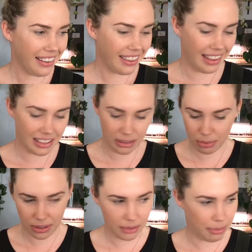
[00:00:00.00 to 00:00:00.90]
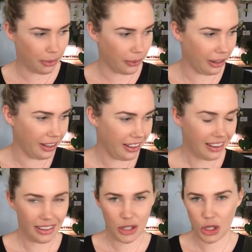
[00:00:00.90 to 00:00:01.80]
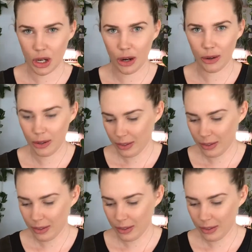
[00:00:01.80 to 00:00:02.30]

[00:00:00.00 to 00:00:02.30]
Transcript: that's a pretty poor show.